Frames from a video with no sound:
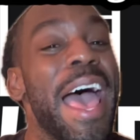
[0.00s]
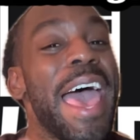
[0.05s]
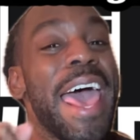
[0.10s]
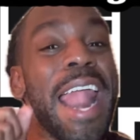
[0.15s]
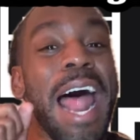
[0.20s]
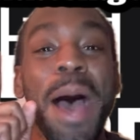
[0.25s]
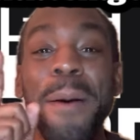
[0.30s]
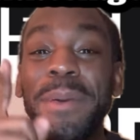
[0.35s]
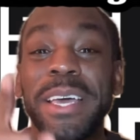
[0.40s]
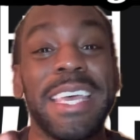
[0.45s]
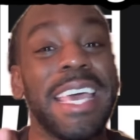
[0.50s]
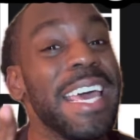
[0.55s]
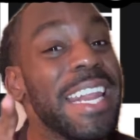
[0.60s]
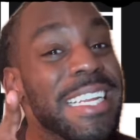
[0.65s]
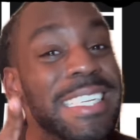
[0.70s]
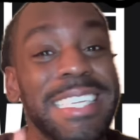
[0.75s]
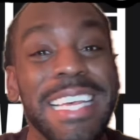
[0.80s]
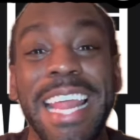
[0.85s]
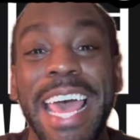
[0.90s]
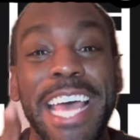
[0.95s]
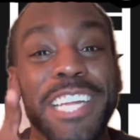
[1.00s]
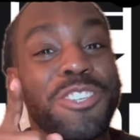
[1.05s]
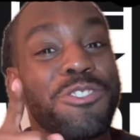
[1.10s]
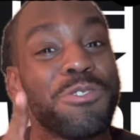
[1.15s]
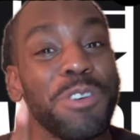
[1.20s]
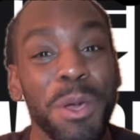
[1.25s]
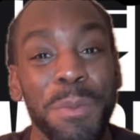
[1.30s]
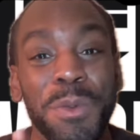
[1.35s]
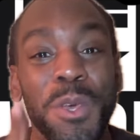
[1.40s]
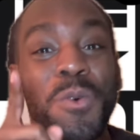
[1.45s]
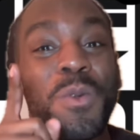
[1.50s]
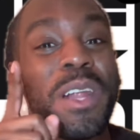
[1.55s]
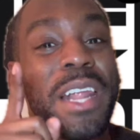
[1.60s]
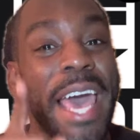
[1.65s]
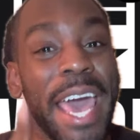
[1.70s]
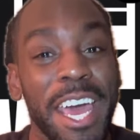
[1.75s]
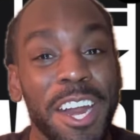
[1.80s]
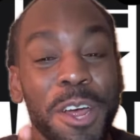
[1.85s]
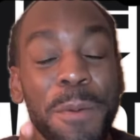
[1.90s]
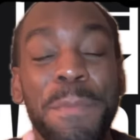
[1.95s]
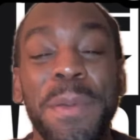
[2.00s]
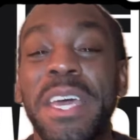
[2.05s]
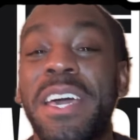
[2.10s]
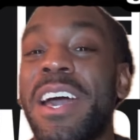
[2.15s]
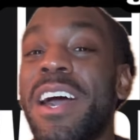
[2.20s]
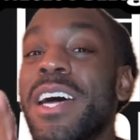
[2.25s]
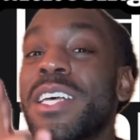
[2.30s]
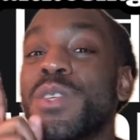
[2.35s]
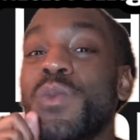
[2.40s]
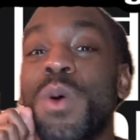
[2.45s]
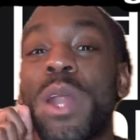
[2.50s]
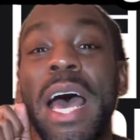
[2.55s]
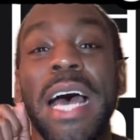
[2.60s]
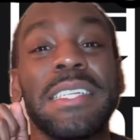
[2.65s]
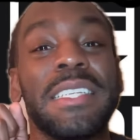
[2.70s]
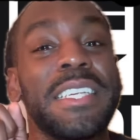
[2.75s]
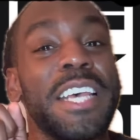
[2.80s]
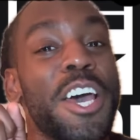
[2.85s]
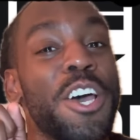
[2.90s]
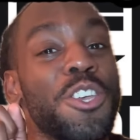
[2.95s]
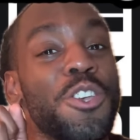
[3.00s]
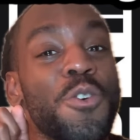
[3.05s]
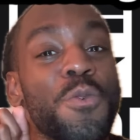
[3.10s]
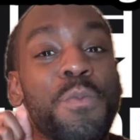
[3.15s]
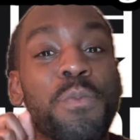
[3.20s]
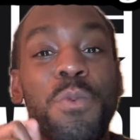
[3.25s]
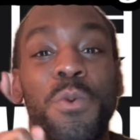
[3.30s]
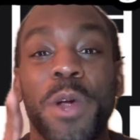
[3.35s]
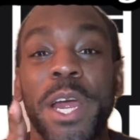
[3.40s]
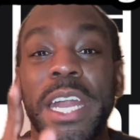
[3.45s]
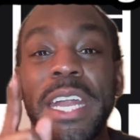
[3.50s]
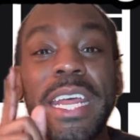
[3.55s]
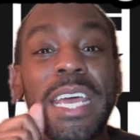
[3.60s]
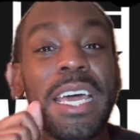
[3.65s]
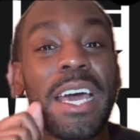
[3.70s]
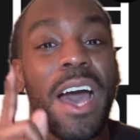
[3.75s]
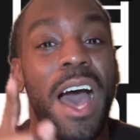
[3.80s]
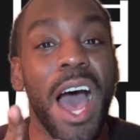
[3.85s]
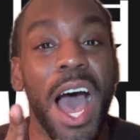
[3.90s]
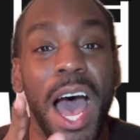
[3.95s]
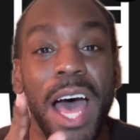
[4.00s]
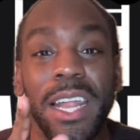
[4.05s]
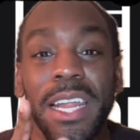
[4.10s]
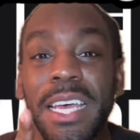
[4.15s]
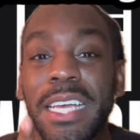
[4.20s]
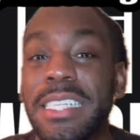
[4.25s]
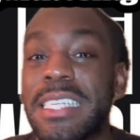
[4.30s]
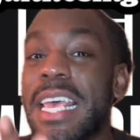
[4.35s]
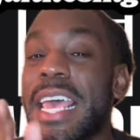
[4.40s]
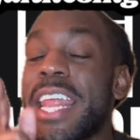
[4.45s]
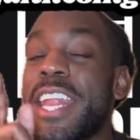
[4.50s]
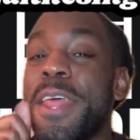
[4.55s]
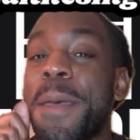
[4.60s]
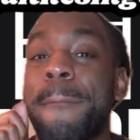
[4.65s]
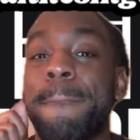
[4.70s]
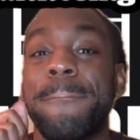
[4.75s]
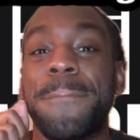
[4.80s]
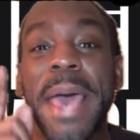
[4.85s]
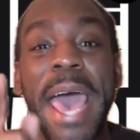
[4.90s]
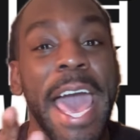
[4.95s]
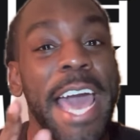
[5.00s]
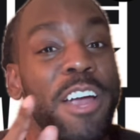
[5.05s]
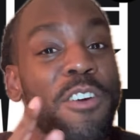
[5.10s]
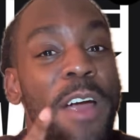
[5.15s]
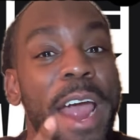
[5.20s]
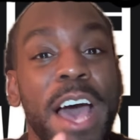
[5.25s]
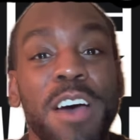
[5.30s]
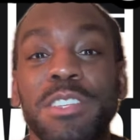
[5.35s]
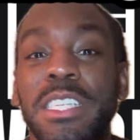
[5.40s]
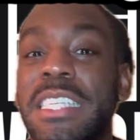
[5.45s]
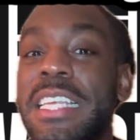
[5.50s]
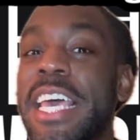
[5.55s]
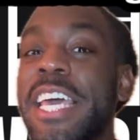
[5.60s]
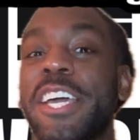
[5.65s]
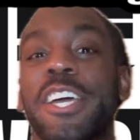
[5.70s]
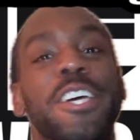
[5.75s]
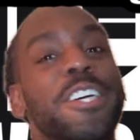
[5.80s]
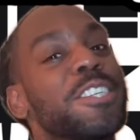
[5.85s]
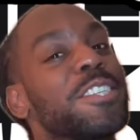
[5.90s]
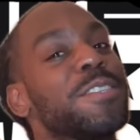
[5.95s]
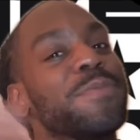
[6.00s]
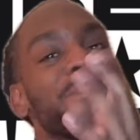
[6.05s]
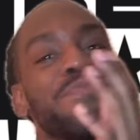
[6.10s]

And I'm gonna get into that tribute later because when I tell you Brittany Collins and them background singers,